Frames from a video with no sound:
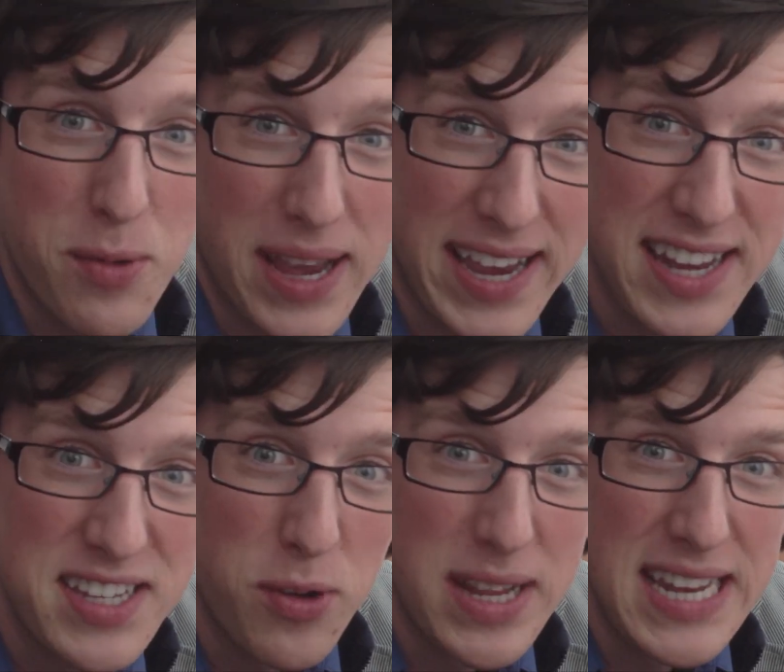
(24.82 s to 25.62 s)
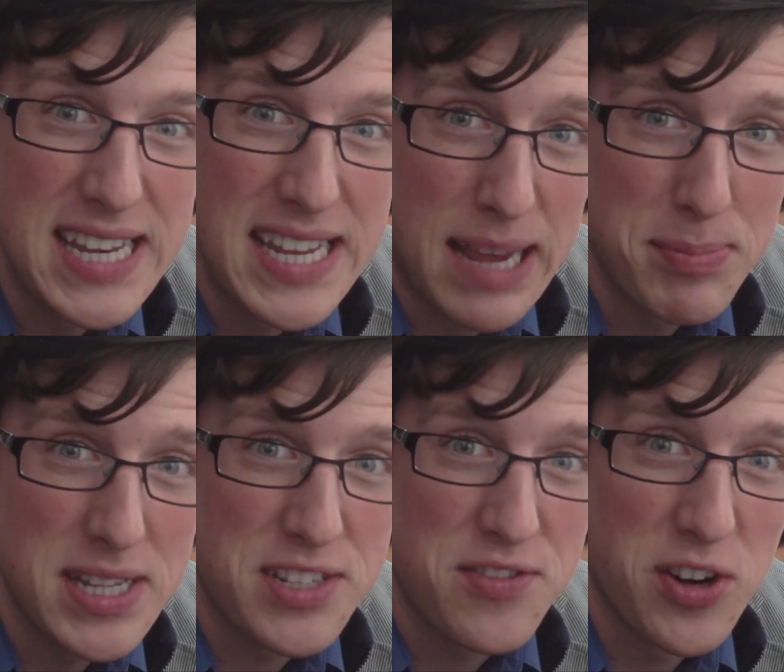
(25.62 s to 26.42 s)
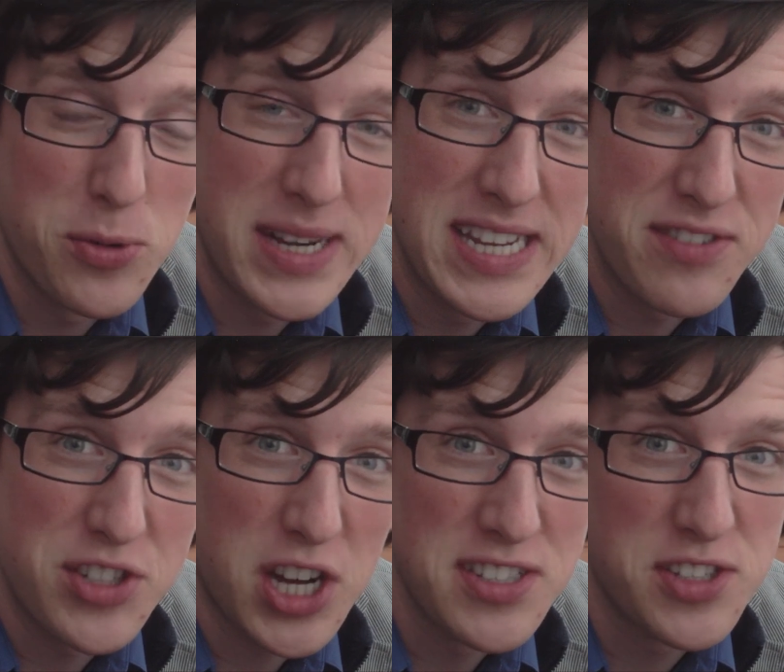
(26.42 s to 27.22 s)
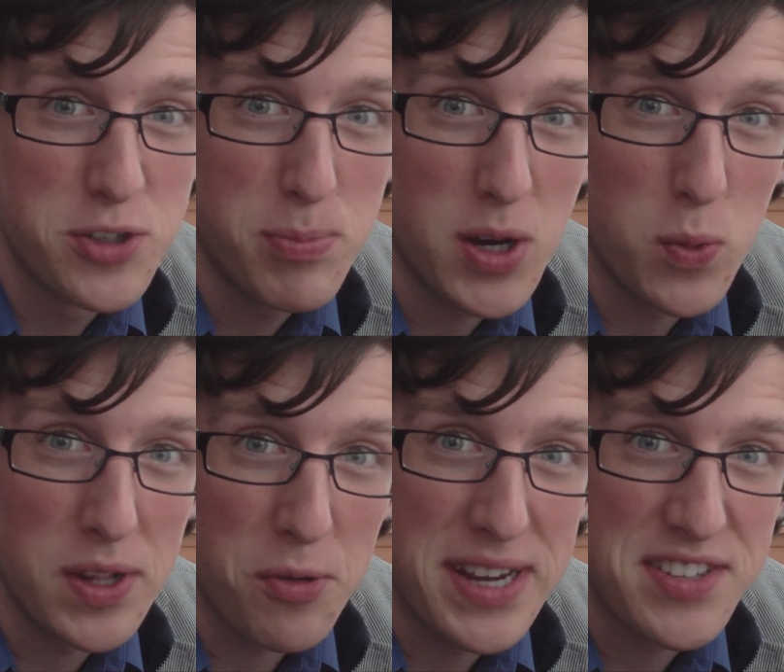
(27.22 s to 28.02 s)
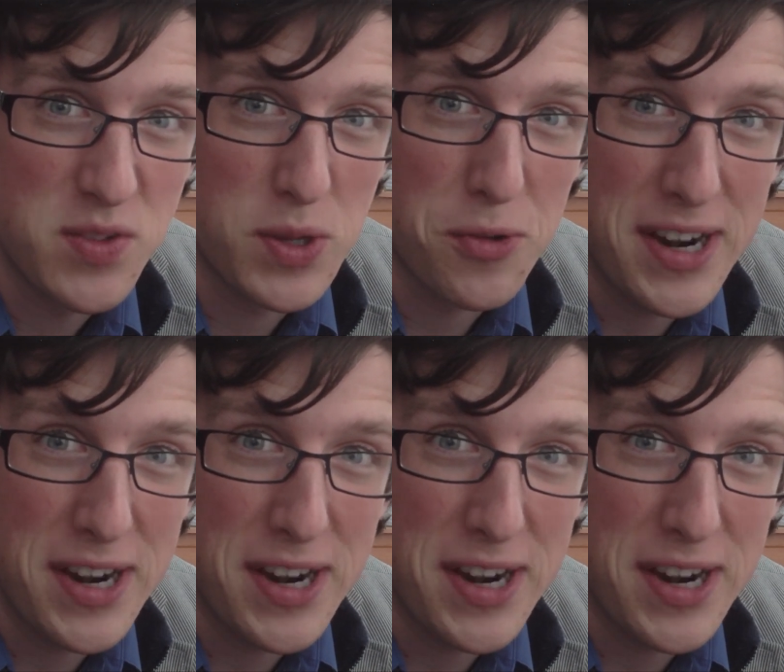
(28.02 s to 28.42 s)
Anyway, I got to go to Indianapolis for a reading of John's new book, Will Grayson, Will